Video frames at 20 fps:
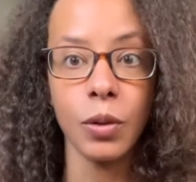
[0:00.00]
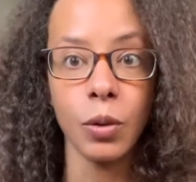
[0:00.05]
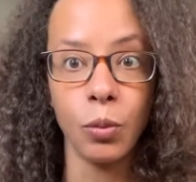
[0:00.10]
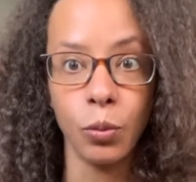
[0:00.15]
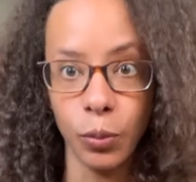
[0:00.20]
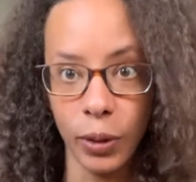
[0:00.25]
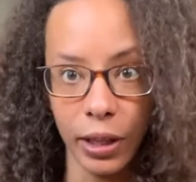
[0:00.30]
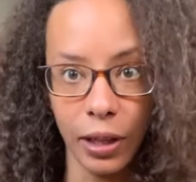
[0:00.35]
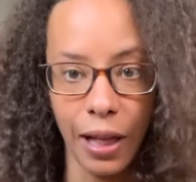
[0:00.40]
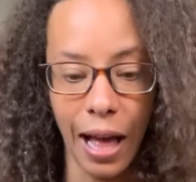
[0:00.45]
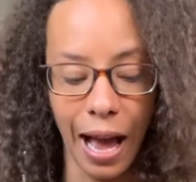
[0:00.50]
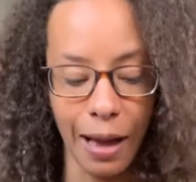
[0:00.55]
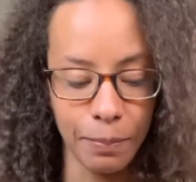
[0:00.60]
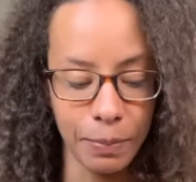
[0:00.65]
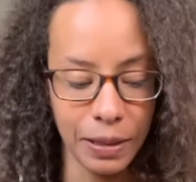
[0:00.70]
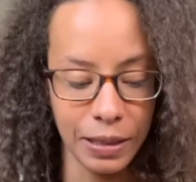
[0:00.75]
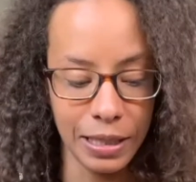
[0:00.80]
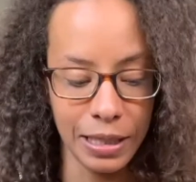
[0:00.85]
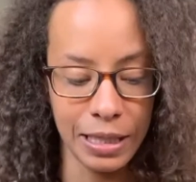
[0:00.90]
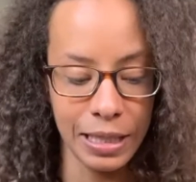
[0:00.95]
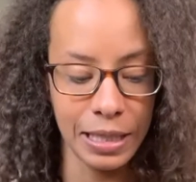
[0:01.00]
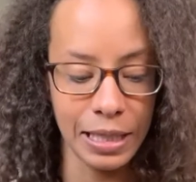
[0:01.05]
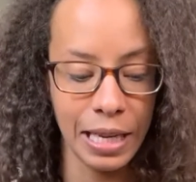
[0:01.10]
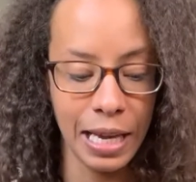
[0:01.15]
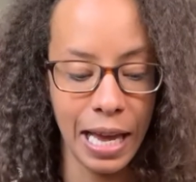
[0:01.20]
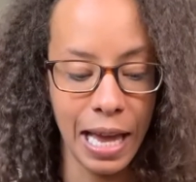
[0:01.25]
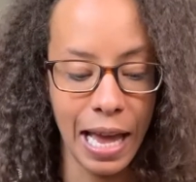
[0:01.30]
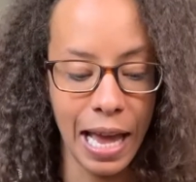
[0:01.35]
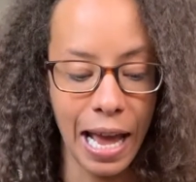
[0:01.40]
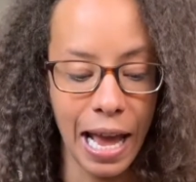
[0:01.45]
real happiness.
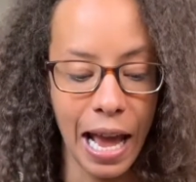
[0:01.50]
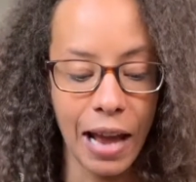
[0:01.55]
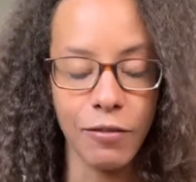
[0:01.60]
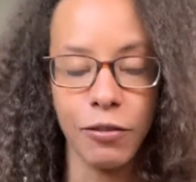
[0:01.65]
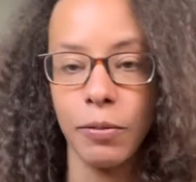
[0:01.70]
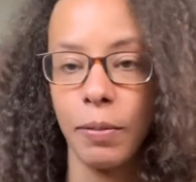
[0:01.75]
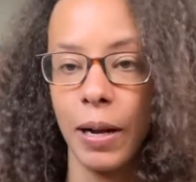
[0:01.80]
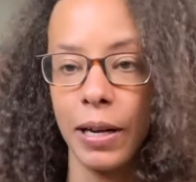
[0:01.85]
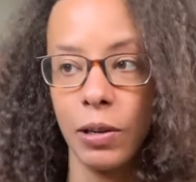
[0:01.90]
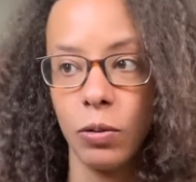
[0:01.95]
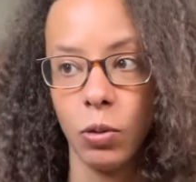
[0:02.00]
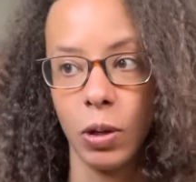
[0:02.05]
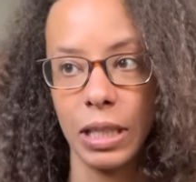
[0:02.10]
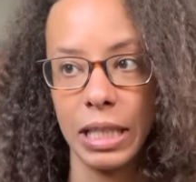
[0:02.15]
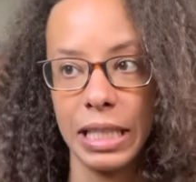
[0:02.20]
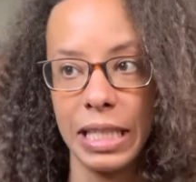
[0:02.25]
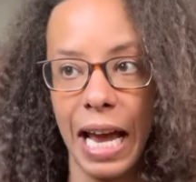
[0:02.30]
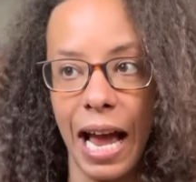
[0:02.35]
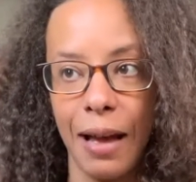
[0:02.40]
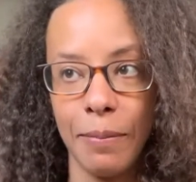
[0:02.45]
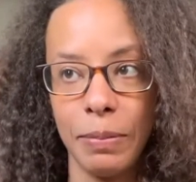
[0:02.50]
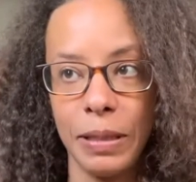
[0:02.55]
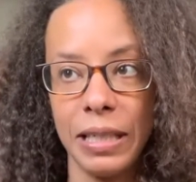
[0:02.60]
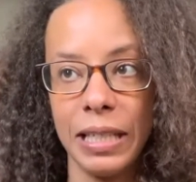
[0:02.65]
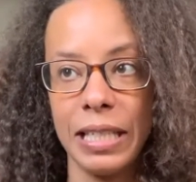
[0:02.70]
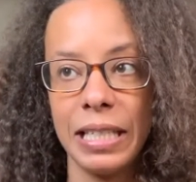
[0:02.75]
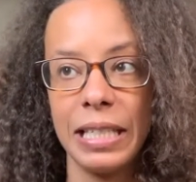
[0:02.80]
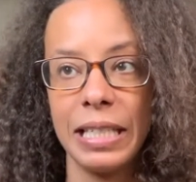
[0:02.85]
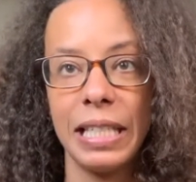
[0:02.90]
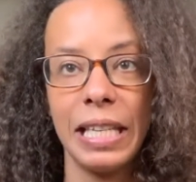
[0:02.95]
Everybody wants
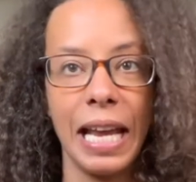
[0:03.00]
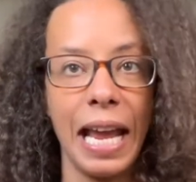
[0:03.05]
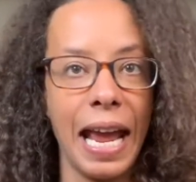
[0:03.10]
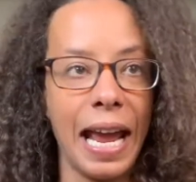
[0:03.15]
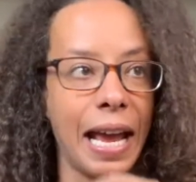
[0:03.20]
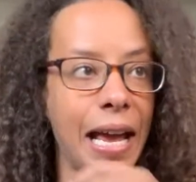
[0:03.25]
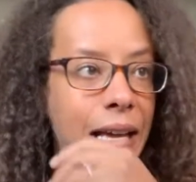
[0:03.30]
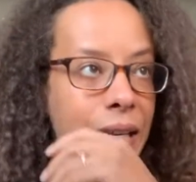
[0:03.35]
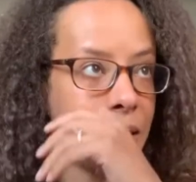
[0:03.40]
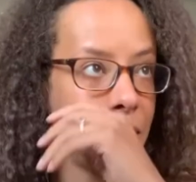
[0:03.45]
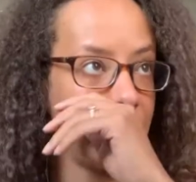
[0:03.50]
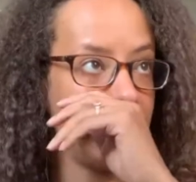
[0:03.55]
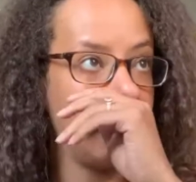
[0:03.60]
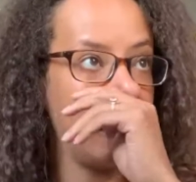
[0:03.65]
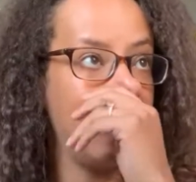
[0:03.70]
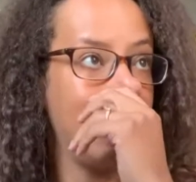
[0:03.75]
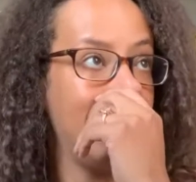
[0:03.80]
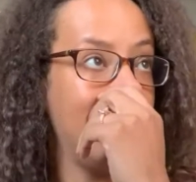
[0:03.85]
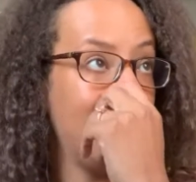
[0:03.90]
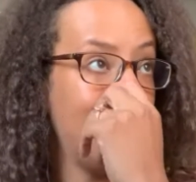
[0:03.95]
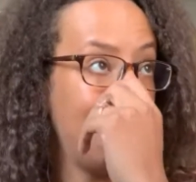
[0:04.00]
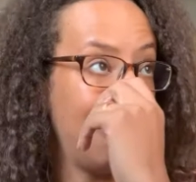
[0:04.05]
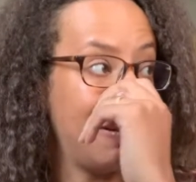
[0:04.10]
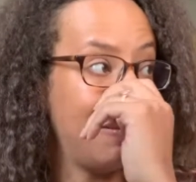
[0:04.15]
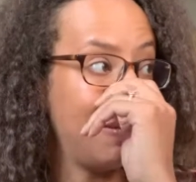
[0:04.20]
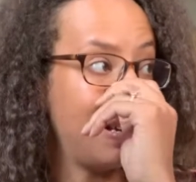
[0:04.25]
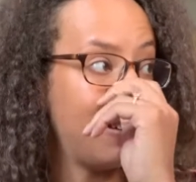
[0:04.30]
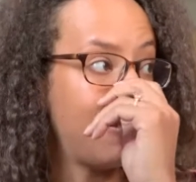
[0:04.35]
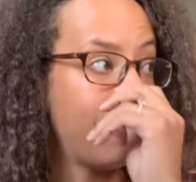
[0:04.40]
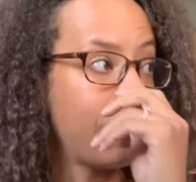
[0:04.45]
happiness. And when
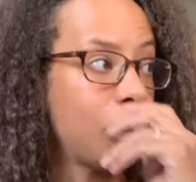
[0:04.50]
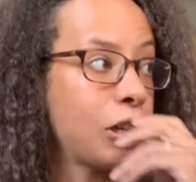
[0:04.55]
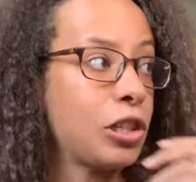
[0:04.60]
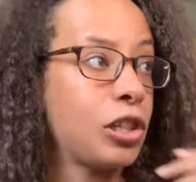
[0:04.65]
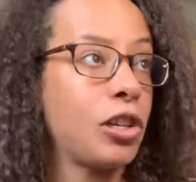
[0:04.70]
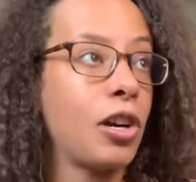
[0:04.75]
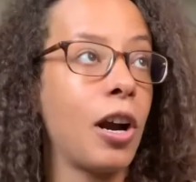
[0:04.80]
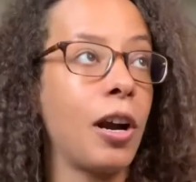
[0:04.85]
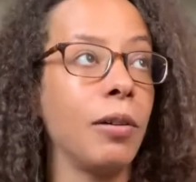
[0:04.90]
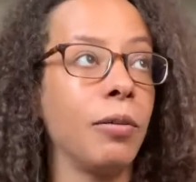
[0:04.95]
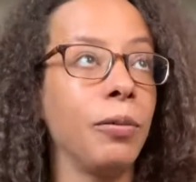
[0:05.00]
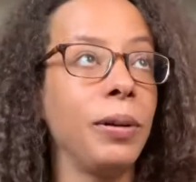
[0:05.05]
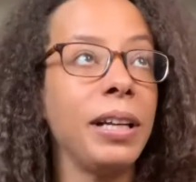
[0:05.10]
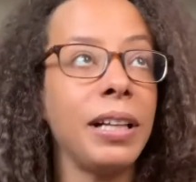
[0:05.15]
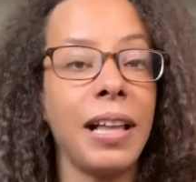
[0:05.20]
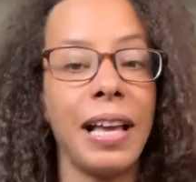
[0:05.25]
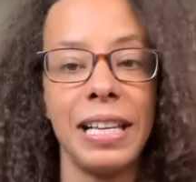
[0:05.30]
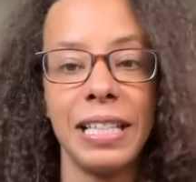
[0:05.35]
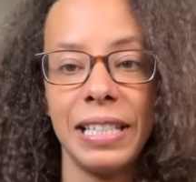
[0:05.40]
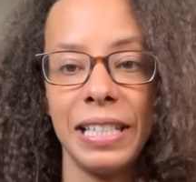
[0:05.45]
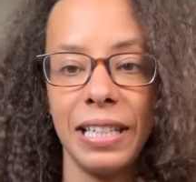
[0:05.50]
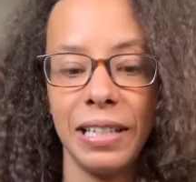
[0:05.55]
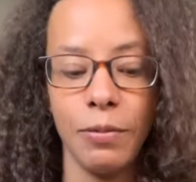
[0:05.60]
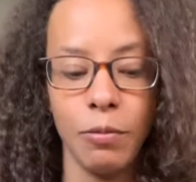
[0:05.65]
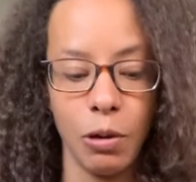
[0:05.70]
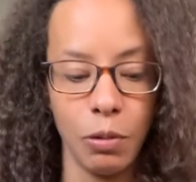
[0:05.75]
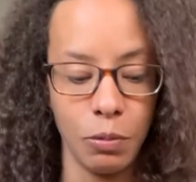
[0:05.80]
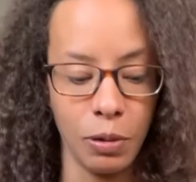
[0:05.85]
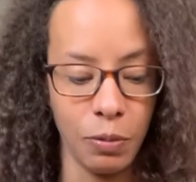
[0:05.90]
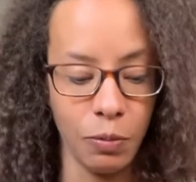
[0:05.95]
we first start realizing
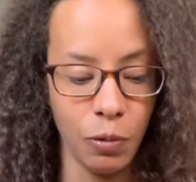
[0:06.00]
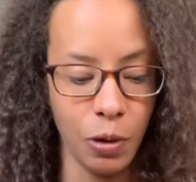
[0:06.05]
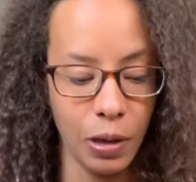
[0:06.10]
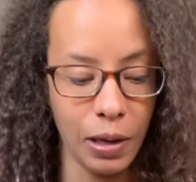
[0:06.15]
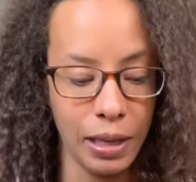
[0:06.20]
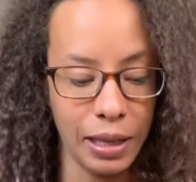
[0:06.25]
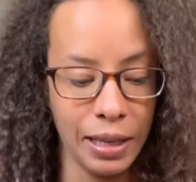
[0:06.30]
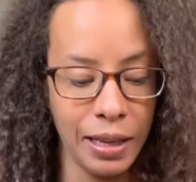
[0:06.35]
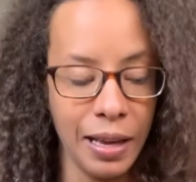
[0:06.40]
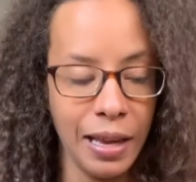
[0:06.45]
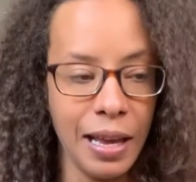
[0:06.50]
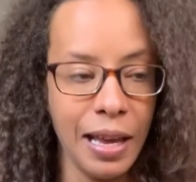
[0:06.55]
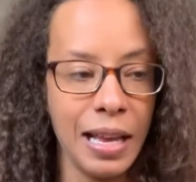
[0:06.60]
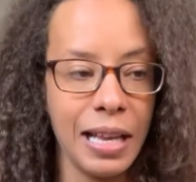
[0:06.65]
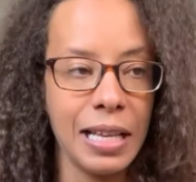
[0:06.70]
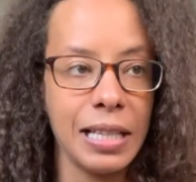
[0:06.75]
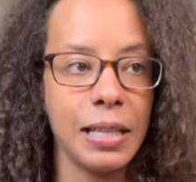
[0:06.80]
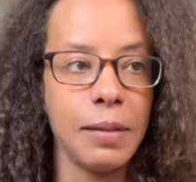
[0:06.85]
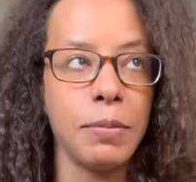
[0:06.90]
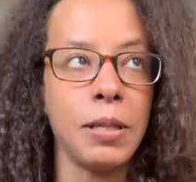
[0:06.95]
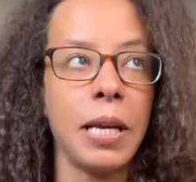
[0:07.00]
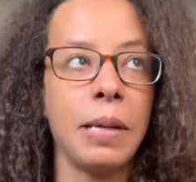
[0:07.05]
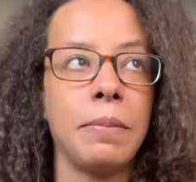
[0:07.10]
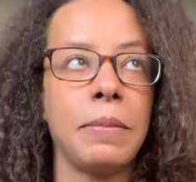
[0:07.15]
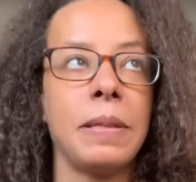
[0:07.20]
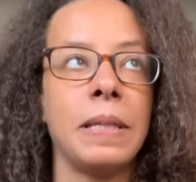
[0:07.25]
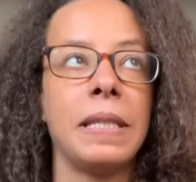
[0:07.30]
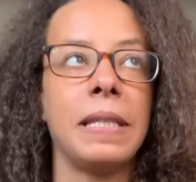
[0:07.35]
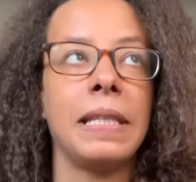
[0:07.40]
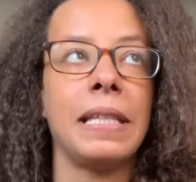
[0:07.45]
what we want,
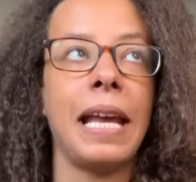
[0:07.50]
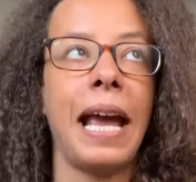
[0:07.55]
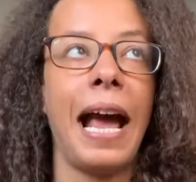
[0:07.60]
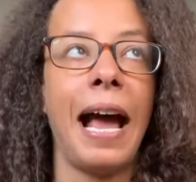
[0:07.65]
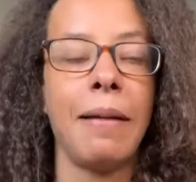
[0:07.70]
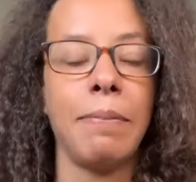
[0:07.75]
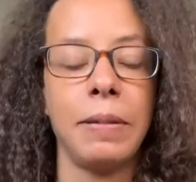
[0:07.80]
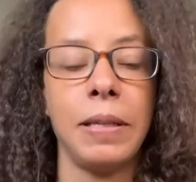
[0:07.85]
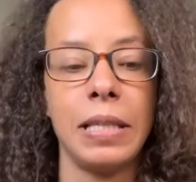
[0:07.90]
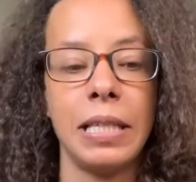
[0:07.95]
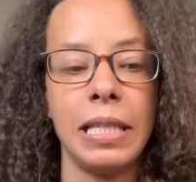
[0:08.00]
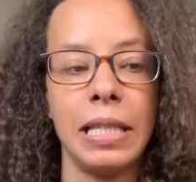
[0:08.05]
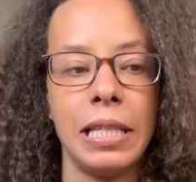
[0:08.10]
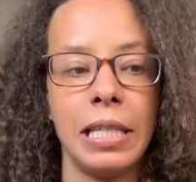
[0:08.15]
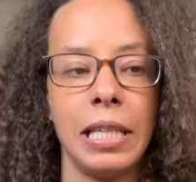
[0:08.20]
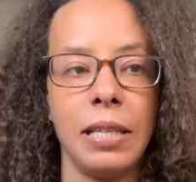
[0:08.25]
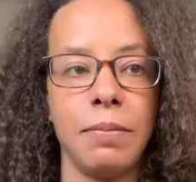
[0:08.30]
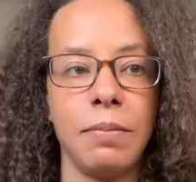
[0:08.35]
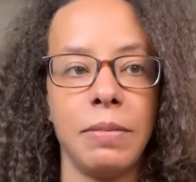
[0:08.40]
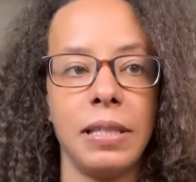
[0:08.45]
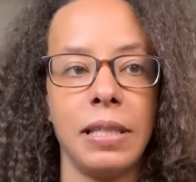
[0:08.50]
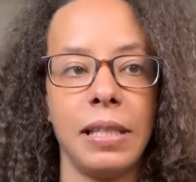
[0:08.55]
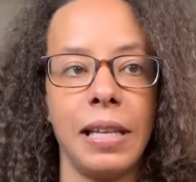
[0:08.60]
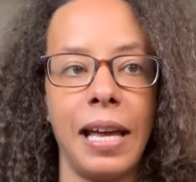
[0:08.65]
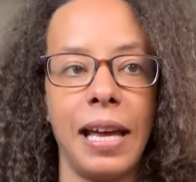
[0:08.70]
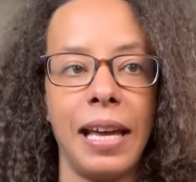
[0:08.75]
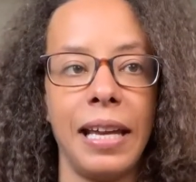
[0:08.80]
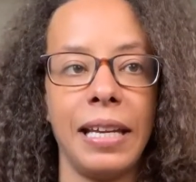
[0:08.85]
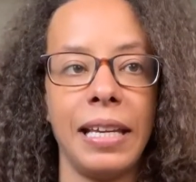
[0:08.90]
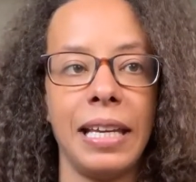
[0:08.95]
sometimes happiness seems
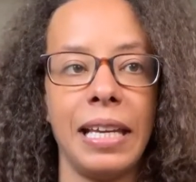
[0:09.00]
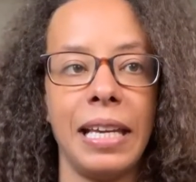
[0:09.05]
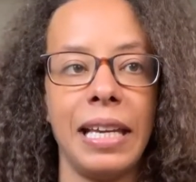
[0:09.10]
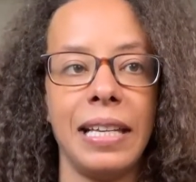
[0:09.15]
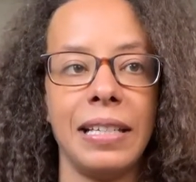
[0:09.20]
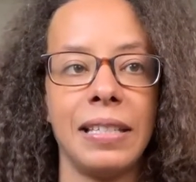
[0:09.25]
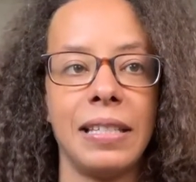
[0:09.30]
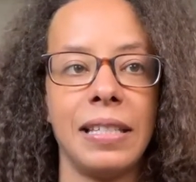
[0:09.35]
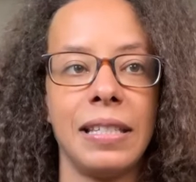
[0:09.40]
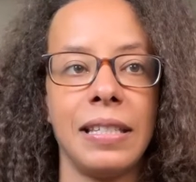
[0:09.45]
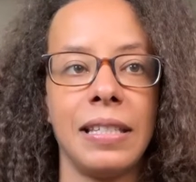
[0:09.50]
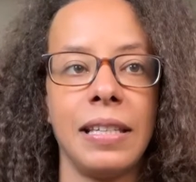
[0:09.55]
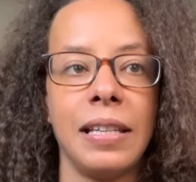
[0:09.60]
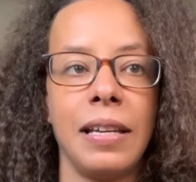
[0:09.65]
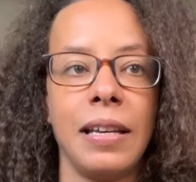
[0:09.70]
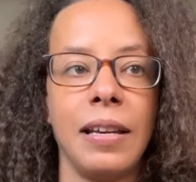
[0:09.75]
like it's